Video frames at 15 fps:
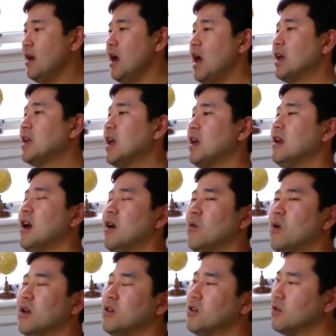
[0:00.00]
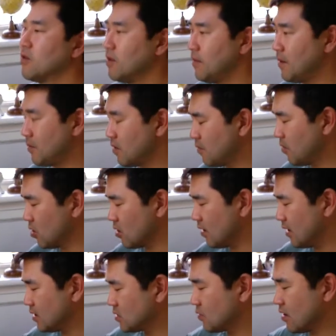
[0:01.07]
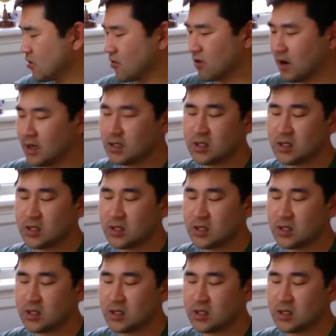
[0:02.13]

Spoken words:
Again, I want you to remember Mercury is retrograde,